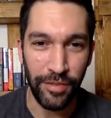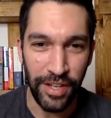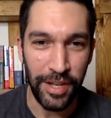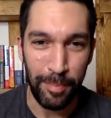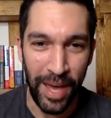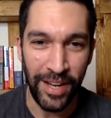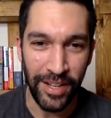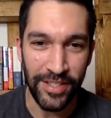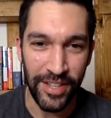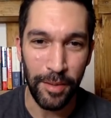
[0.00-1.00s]
of
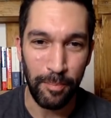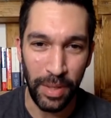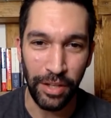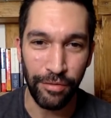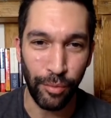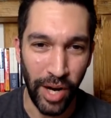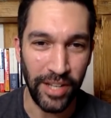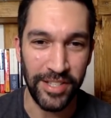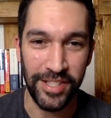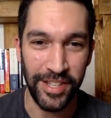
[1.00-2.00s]
Independence and the Bill of
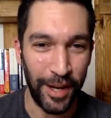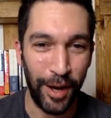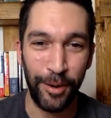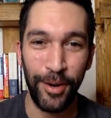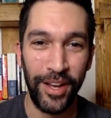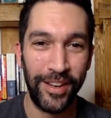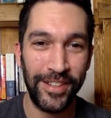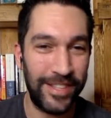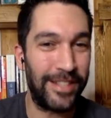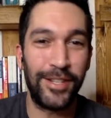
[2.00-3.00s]
Rights, you know?
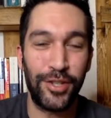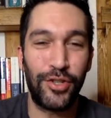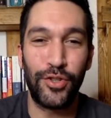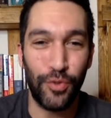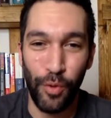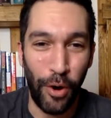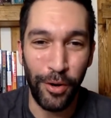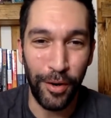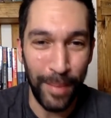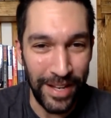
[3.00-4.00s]
Isn't that such a
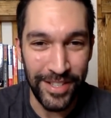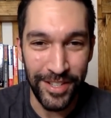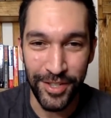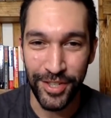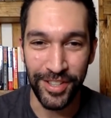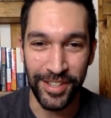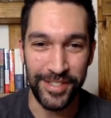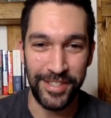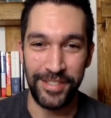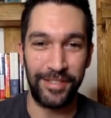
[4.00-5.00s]
stronger message?
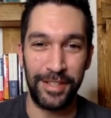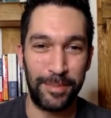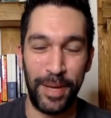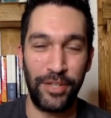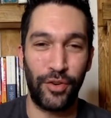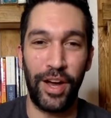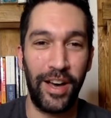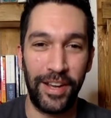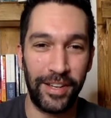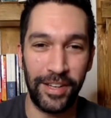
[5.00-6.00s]
It's
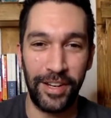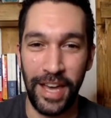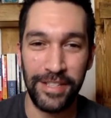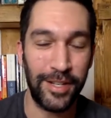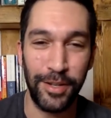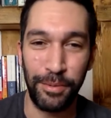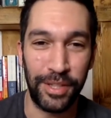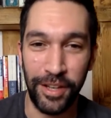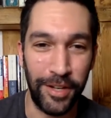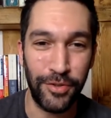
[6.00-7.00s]
patriotic. It has to do with
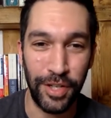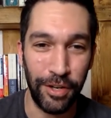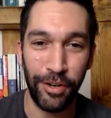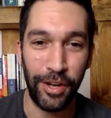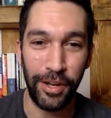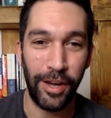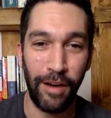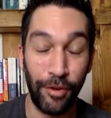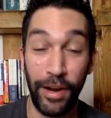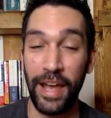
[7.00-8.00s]
the country you're going to
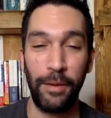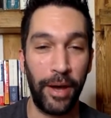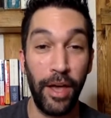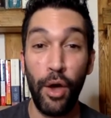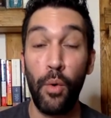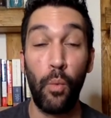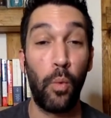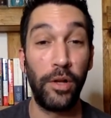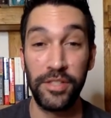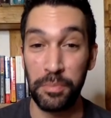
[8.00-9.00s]
govern. Anyway,
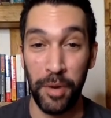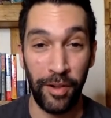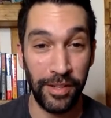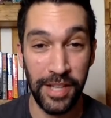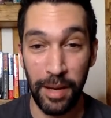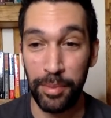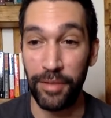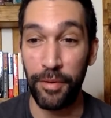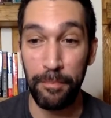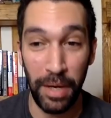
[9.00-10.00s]
one small example
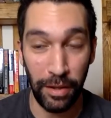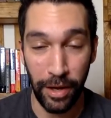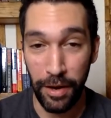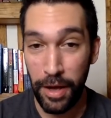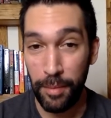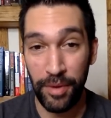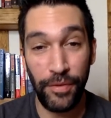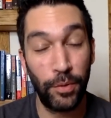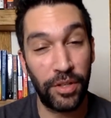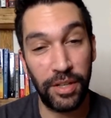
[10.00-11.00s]
of a million. But if
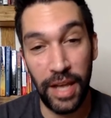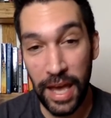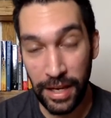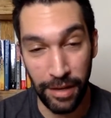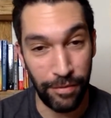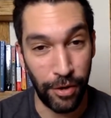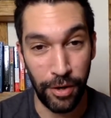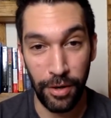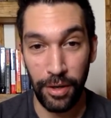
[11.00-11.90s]
you looked at any of her,